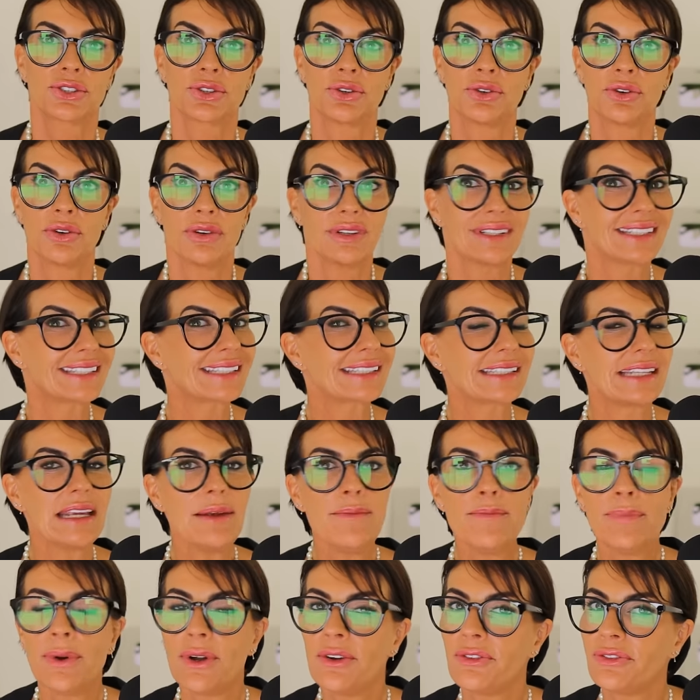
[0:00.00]
So
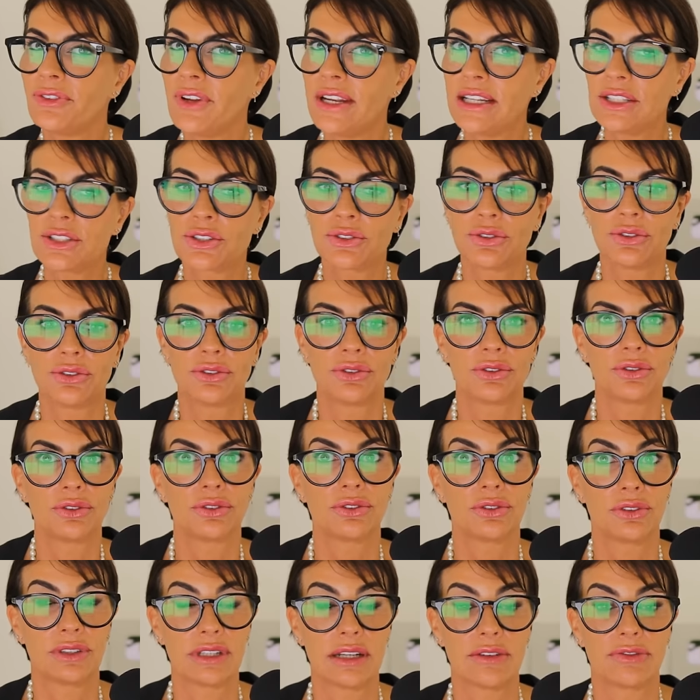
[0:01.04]
simple things to do
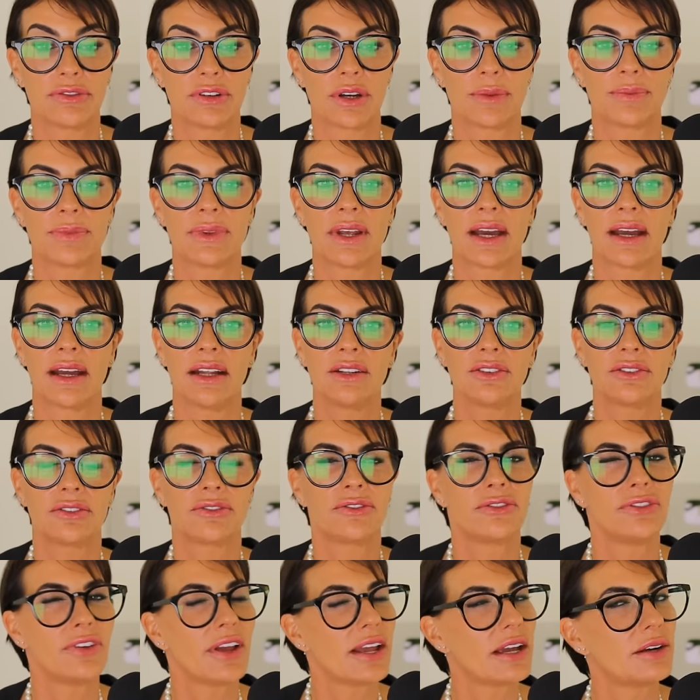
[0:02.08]
to develop that,
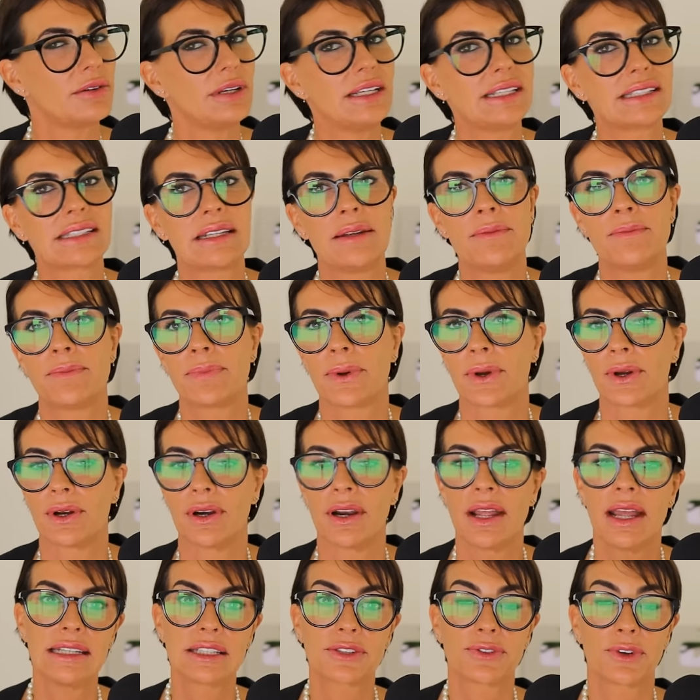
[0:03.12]
very
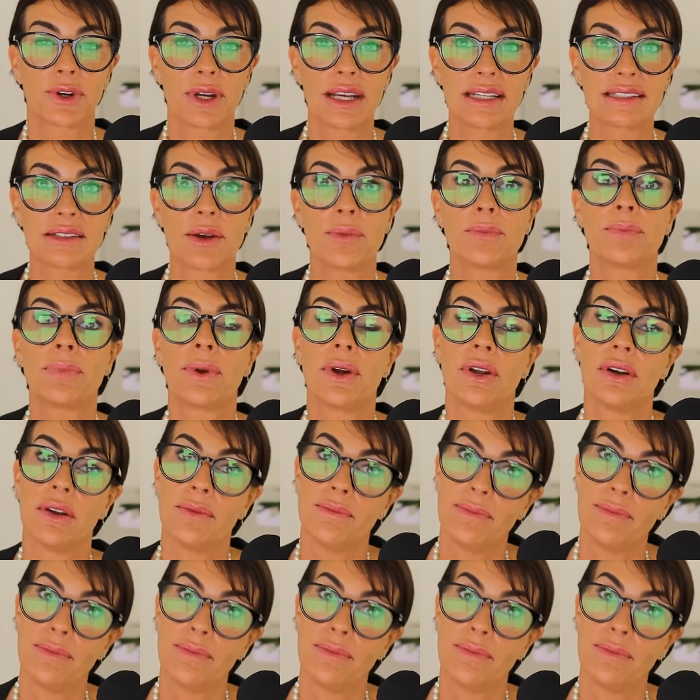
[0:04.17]
simple, is for example,